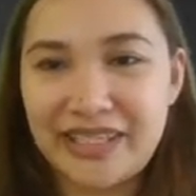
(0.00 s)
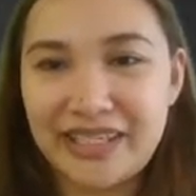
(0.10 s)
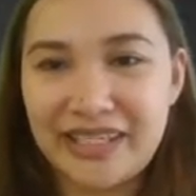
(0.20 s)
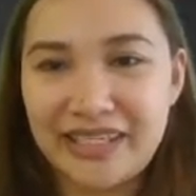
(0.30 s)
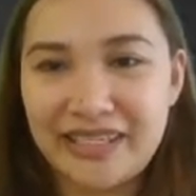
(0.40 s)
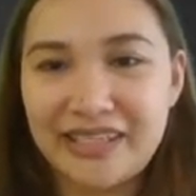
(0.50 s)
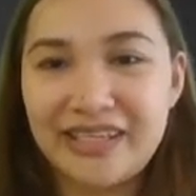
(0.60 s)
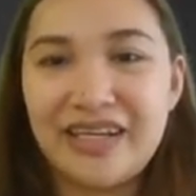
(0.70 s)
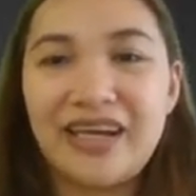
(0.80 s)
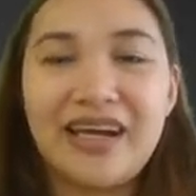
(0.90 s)
Okay.
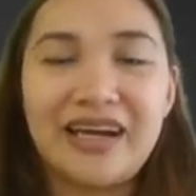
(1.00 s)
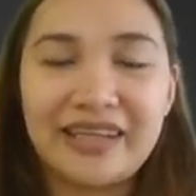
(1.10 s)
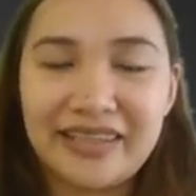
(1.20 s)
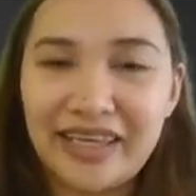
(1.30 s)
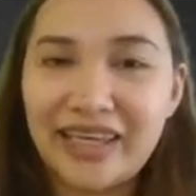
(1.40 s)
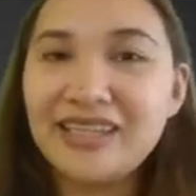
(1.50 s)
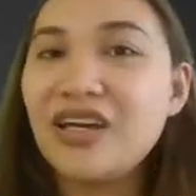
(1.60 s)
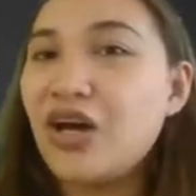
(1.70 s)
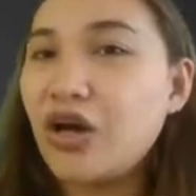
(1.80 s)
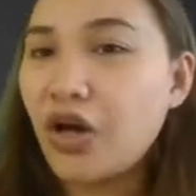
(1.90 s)
Again,
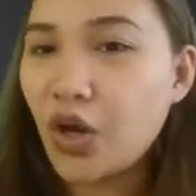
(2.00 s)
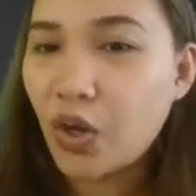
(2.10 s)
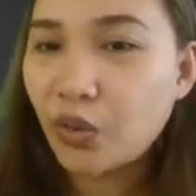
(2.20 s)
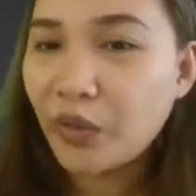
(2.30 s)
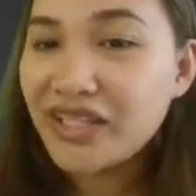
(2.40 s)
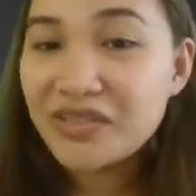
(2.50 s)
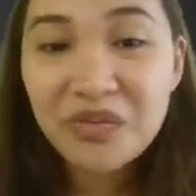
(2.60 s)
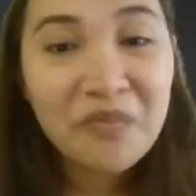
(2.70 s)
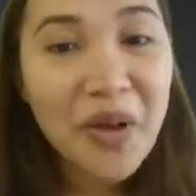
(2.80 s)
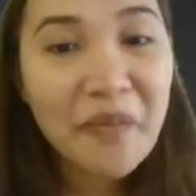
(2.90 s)
always
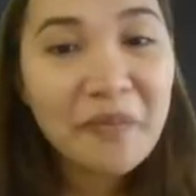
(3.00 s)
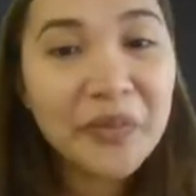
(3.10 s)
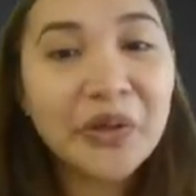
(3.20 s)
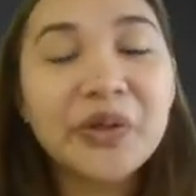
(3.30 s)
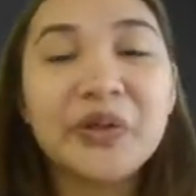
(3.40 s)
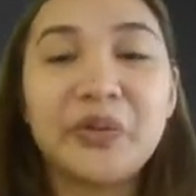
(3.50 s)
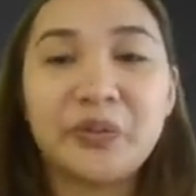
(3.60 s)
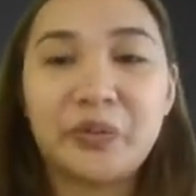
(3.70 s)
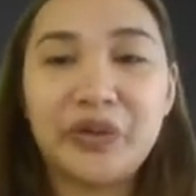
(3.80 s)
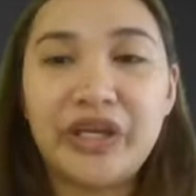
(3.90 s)
remember
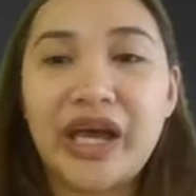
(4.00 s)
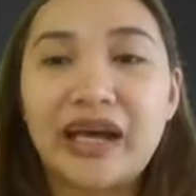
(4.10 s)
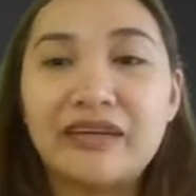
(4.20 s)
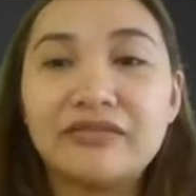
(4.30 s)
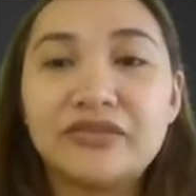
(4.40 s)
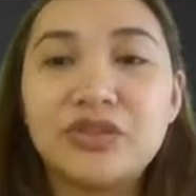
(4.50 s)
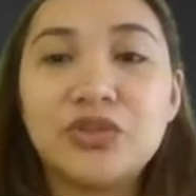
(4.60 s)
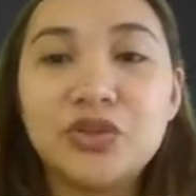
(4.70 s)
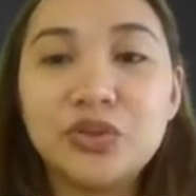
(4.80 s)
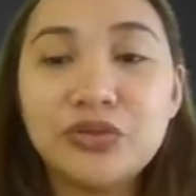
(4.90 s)
we have to
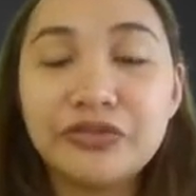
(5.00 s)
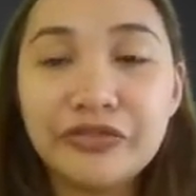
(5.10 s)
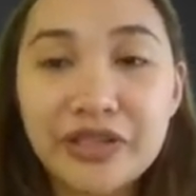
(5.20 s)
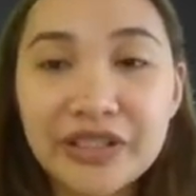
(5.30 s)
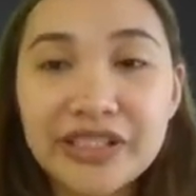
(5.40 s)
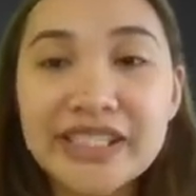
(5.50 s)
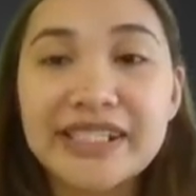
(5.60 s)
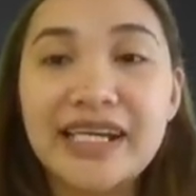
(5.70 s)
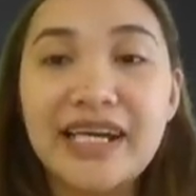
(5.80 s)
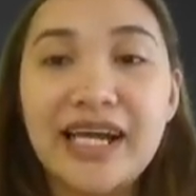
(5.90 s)
do first
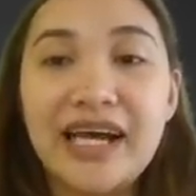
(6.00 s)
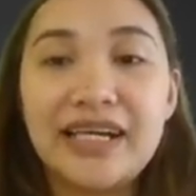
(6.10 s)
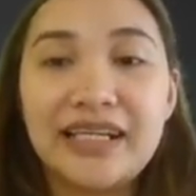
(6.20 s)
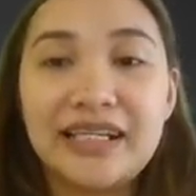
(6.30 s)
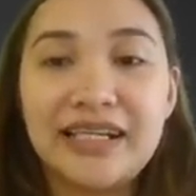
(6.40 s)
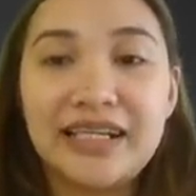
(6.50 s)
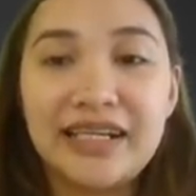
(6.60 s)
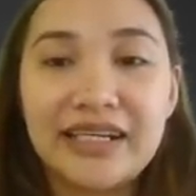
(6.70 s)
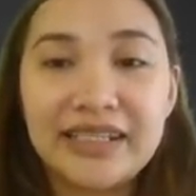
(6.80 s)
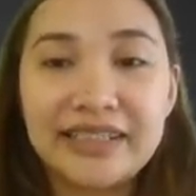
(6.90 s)

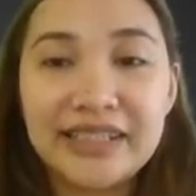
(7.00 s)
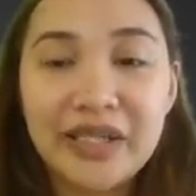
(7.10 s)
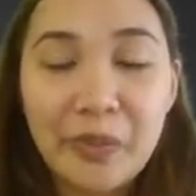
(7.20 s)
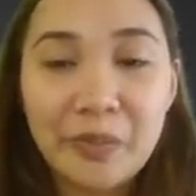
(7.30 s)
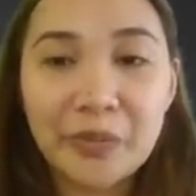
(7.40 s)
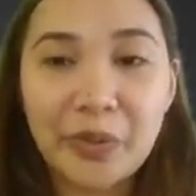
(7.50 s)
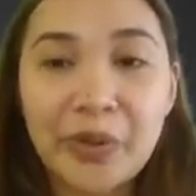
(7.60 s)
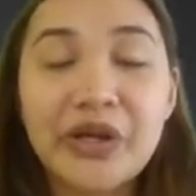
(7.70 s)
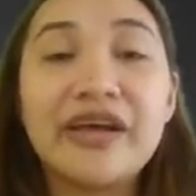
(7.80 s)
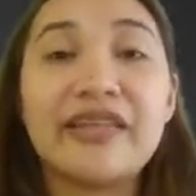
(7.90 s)
the
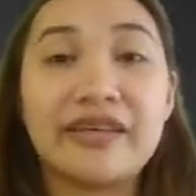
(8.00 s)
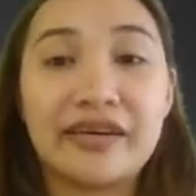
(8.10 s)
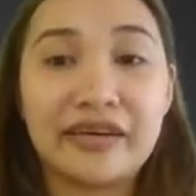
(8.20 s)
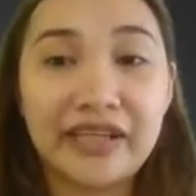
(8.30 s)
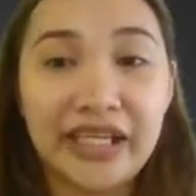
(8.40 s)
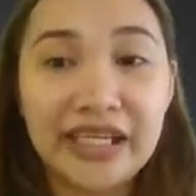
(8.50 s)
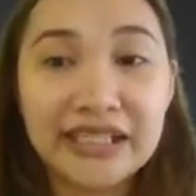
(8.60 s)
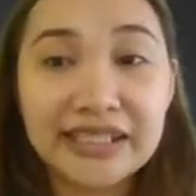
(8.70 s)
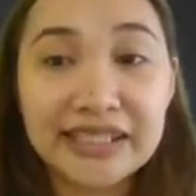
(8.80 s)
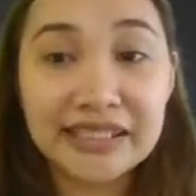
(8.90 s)
number that are
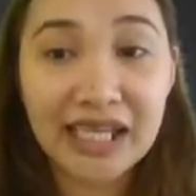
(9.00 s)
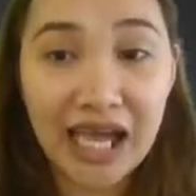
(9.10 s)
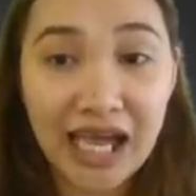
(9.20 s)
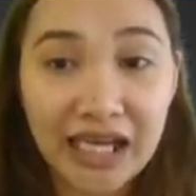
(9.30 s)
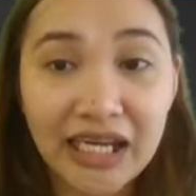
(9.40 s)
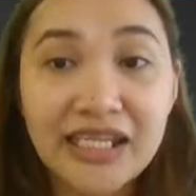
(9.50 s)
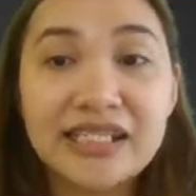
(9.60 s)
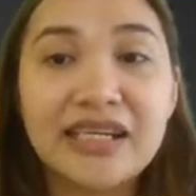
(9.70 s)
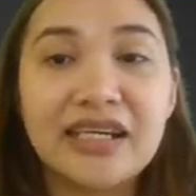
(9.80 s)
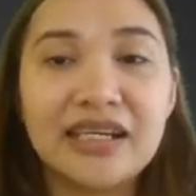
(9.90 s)
inside
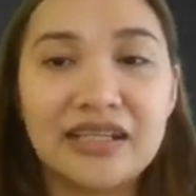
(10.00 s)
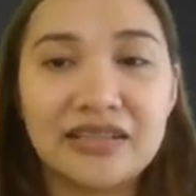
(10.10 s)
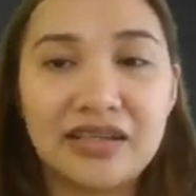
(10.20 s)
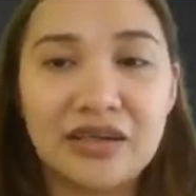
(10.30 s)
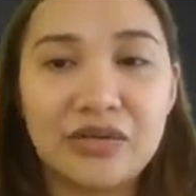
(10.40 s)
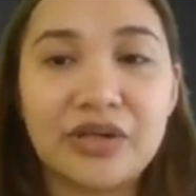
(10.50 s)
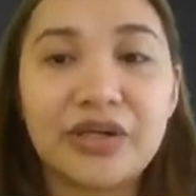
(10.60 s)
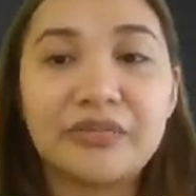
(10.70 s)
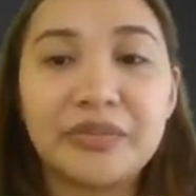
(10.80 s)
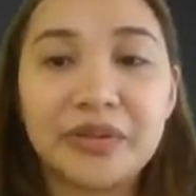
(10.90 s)
in
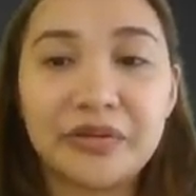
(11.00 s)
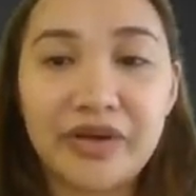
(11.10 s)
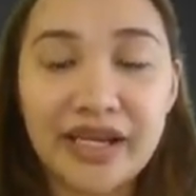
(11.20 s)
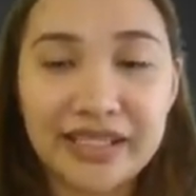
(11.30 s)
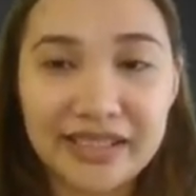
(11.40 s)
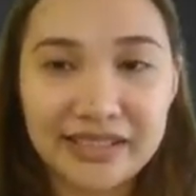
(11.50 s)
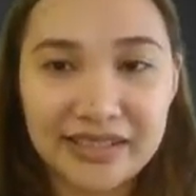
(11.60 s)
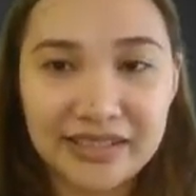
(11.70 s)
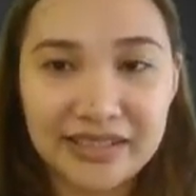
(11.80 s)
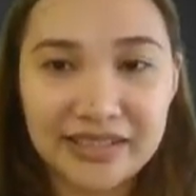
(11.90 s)
our
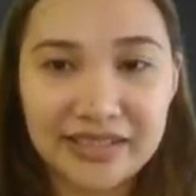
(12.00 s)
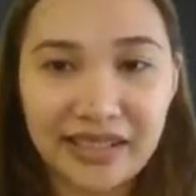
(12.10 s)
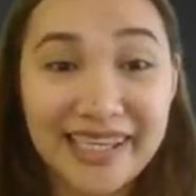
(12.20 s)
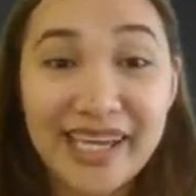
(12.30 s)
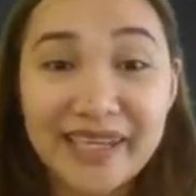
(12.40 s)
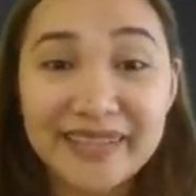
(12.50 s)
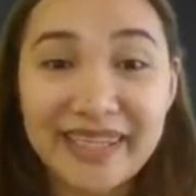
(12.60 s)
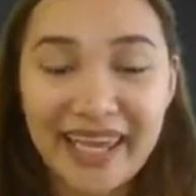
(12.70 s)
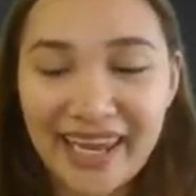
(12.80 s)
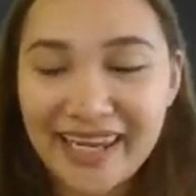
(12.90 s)
parentheses.
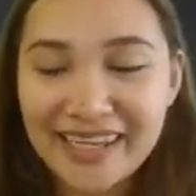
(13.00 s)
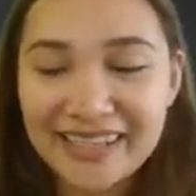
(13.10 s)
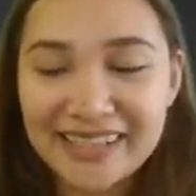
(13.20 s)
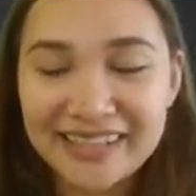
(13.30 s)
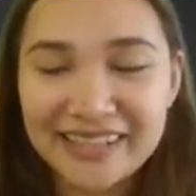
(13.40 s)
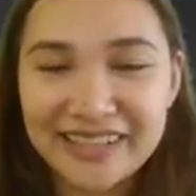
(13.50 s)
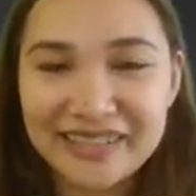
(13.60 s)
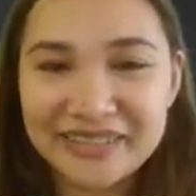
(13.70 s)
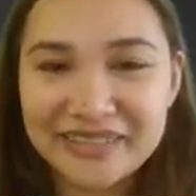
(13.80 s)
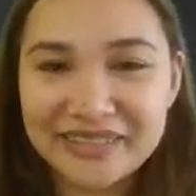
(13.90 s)
Okay.
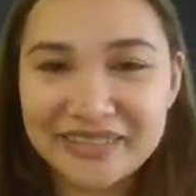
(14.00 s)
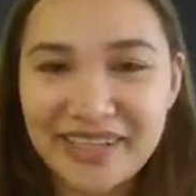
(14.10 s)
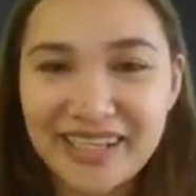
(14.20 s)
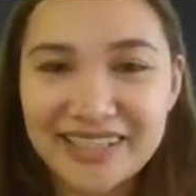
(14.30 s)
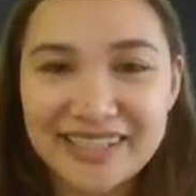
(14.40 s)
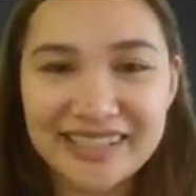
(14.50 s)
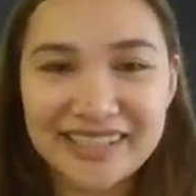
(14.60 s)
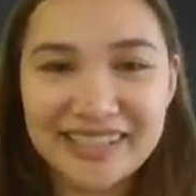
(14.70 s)
All right.